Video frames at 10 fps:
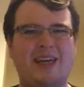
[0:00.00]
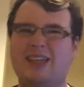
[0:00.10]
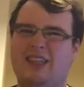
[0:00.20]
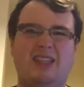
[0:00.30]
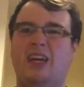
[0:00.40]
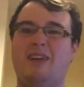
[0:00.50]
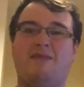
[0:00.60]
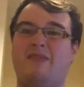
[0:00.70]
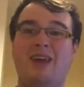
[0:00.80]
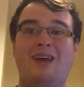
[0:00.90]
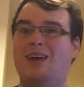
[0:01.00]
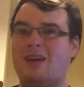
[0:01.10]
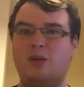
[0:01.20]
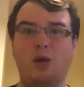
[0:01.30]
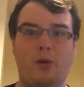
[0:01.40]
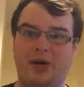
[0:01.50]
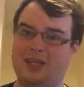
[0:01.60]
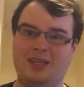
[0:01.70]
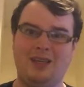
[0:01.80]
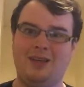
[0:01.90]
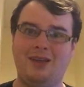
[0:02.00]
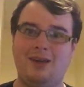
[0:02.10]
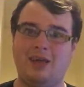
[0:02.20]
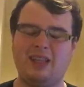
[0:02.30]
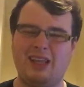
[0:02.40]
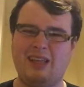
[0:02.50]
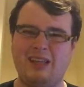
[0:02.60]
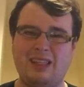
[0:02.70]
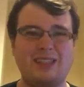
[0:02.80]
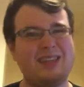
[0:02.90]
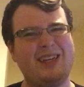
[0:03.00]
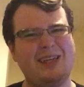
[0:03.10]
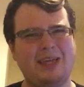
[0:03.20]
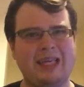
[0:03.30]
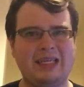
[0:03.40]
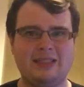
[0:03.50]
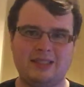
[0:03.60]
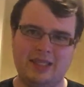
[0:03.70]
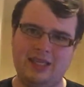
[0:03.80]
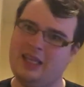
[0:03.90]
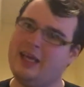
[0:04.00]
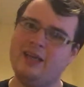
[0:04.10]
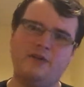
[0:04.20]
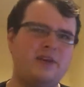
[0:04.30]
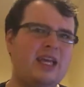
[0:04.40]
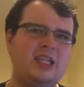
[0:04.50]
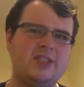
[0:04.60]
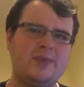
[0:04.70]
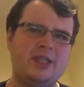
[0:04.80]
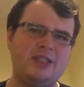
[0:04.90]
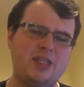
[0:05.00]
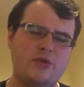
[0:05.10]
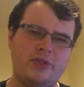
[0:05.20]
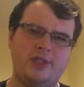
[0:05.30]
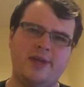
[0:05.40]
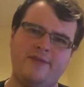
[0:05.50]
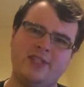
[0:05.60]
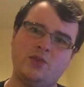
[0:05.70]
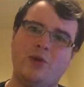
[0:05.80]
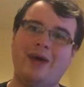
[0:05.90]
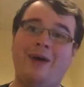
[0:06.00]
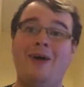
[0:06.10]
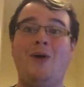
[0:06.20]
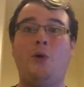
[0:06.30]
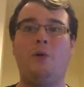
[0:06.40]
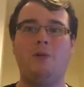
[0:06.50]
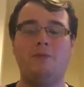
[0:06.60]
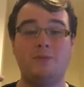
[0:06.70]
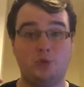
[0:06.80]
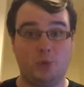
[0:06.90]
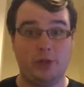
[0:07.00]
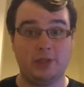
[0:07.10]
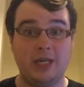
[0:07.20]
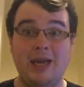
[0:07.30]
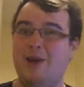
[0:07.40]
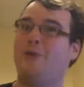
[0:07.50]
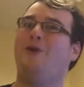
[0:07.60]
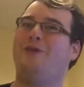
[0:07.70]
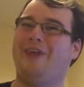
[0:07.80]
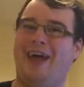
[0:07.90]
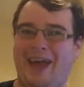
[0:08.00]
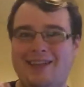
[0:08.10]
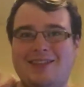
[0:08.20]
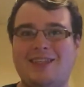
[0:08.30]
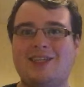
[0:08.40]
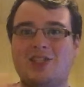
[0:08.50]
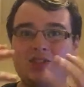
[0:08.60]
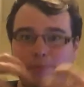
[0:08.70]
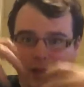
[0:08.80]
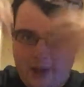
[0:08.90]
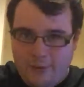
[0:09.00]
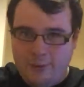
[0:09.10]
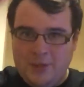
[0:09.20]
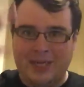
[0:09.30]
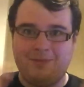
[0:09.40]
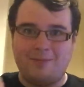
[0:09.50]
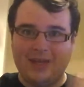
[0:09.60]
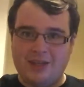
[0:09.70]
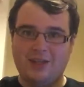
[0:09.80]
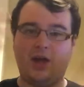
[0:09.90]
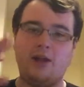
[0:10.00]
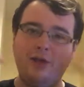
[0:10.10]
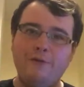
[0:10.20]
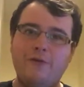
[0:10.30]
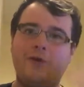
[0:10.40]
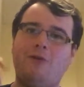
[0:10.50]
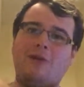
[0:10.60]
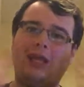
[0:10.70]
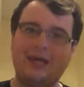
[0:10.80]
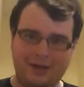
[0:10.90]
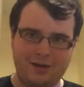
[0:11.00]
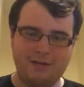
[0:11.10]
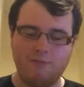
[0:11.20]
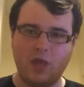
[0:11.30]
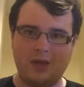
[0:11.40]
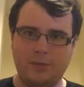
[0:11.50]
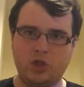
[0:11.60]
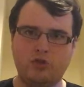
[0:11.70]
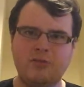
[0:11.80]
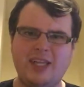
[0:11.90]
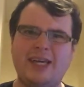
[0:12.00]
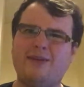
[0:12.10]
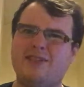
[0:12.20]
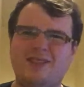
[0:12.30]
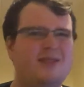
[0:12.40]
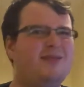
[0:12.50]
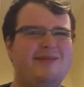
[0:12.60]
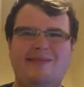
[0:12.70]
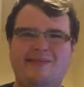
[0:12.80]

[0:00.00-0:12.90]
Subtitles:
I have no idea. It's kind of like that scene at the end of Kingsman, The Secret Service, where all the heads explode in big colourful mushroom clouds.